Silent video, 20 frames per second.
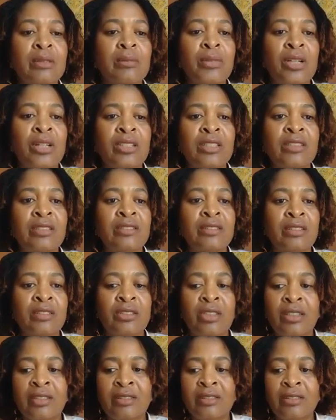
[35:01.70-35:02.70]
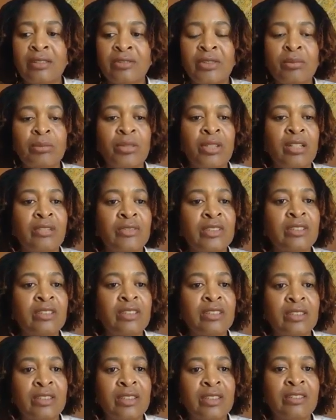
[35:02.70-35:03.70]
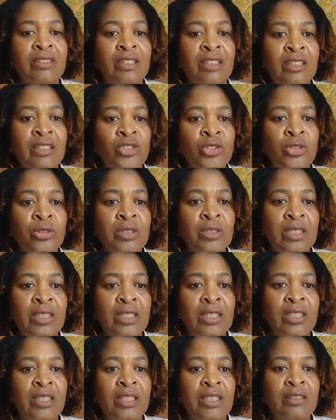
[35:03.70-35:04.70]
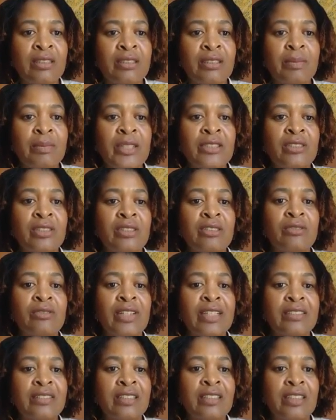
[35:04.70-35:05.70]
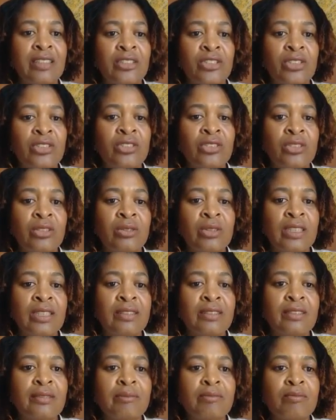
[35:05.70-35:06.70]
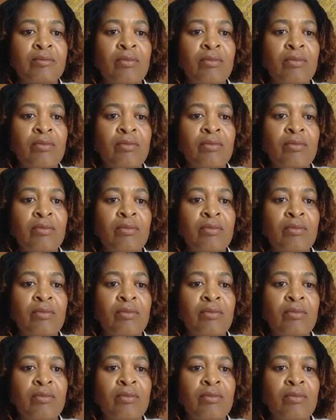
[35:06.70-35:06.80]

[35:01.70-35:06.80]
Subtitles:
bodies across different provinces in this country, the Special Investigations Unit,